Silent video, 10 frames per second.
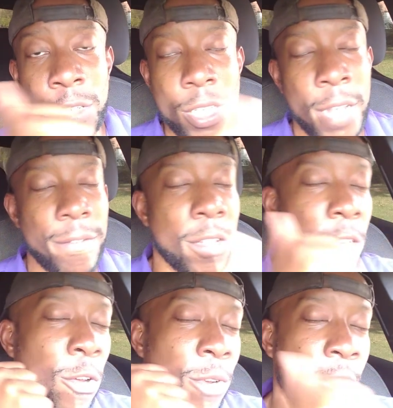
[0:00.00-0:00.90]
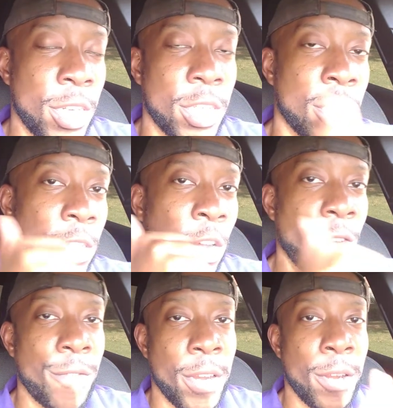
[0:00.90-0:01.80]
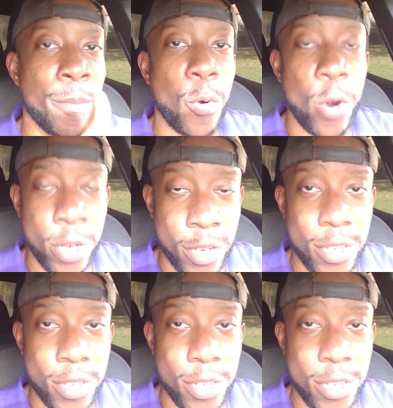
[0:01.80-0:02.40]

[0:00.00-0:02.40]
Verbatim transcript: definitely donations are very important.